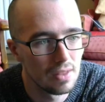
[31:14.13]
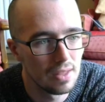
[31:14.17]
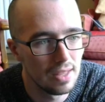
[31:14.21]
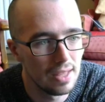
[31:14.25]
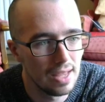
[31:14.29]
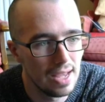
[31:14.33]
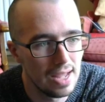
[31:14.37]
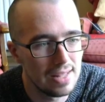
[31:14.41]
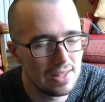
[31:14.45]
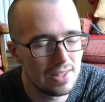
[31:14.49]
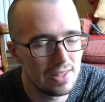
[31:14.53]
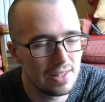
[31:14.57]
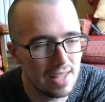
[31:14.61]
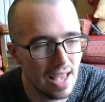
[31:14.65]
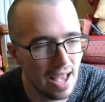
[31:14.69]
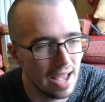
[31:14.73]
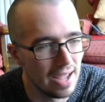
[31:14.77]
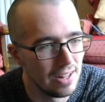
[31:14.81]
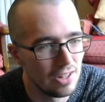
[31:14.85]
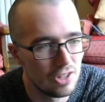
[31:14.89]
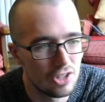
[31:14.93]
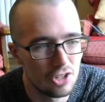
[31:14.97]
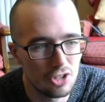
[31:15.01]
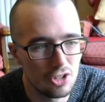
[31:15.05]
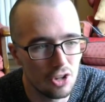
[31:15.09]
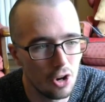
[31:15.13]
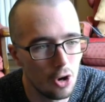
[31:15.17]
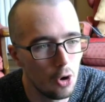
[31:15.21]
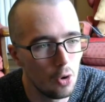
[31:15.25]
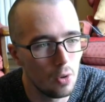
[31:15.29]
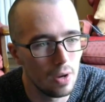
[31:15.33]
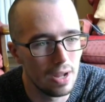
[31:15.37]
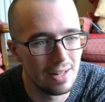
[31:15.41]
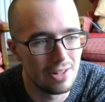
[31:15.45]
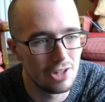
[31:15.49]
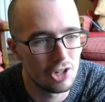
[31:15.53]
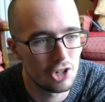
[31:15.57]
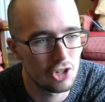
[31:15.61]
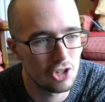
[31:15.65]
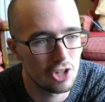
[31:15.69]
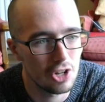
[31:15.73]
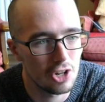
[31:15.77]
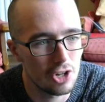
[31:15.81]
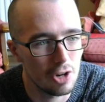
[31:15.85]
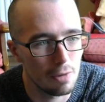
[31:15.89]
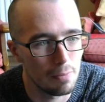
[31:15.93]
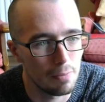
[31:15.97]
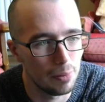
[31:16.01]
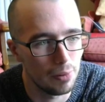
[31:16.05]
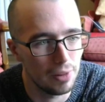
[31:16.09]
It's just
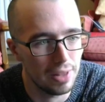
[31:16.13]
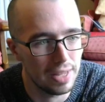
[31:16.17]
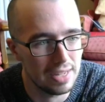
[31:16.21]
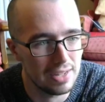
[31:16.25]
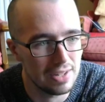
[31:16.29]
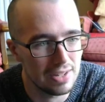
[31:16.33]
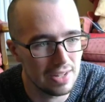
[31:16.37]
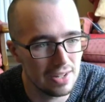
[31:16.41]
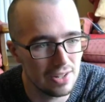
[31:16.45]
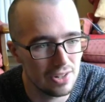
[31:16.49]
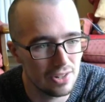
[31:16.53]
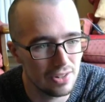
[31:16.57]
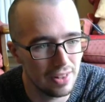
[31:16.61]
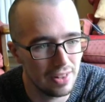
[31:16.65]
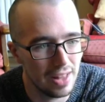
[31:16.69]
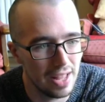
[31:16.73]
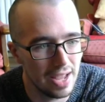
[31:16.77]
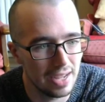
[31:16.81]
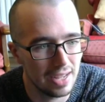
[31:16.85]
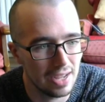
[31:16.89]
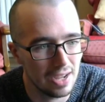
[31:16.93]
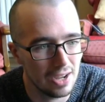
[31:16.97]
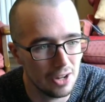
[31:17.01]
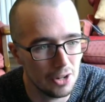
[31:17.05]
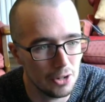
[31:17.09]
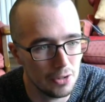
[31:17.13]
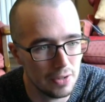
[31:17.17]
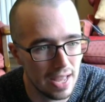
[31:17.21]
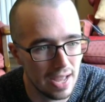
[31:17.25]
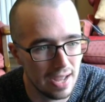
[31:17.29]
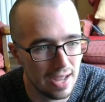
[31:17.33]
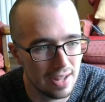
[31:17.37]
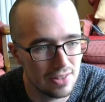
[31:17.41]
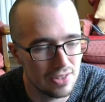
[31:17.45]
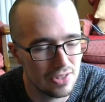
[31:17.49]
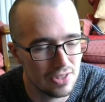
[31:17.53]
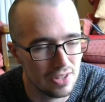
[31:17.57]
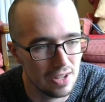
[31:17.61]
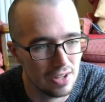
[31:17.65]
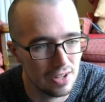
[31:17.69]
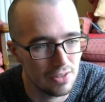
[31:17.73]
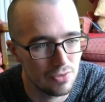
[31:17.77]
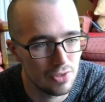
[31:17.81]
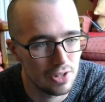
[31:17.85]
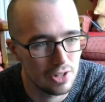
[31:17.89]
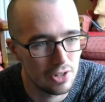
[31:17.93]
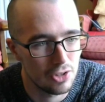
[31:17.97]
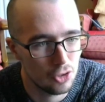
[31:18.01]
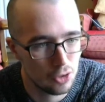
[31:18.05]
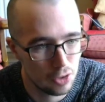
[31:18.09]
such a blatant, like, oh yeah, it's
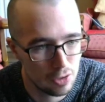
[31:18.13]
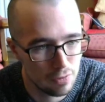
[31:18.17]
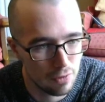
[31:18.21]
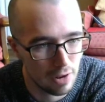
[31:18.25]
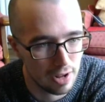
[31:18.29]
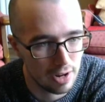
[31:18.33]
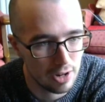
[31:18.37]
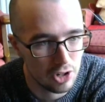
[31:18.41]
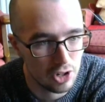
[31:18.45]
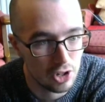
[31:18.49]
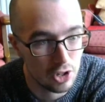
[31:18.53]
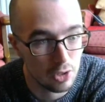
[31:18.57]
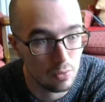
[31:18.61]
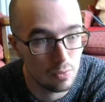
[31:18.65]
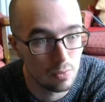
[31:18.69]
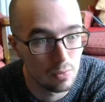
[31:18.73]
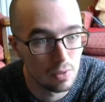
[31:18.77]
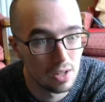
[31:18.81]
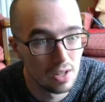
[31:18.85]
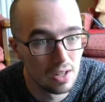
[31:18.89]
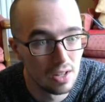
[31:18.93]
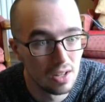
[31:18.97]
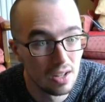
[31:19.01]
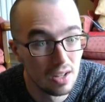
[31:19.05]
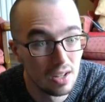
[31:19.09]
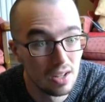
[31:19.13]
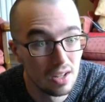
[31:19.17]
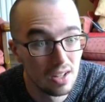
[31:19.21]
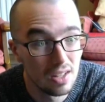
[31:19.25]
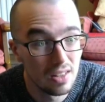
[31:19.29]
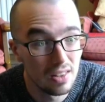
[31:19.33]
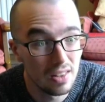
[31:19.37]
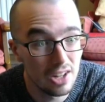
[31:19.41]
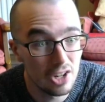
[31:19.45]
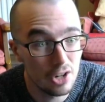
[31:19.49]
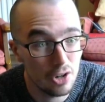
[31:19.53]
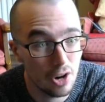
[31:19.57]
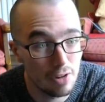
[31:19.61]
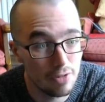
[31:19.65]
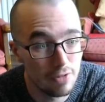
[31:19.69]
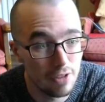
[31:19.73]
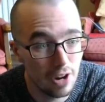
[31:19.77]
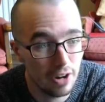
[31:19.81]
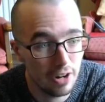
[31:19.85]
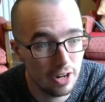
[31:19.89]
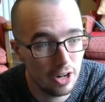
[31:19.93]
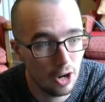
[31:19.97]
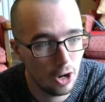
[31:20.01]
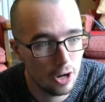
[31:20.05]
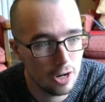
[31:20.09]
Street Fighter 2. They tried
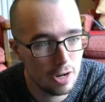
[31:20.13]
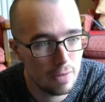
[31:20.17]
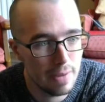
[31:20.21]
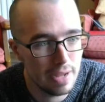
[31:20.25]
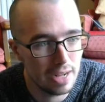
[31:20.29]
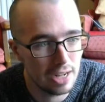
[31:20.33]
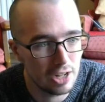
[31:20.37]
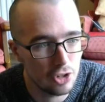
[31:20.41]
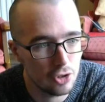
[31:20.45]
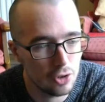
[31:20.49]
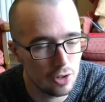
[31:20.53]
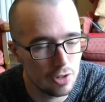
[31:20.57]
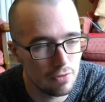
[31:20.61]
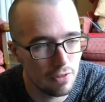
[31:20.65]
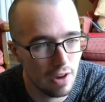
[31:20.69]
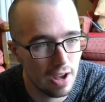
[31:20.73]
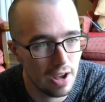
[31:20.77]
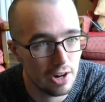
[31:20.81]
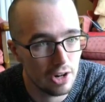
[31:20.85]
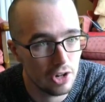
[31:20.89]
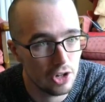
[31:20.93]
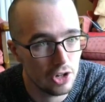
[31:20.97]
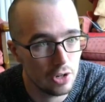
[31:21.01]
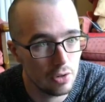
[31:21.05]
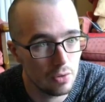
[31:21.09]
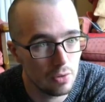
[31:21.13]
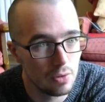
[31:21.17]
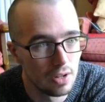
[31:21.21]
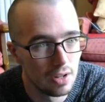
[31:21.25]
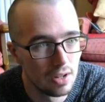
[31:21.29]
very hard to make a Street Fighter 2.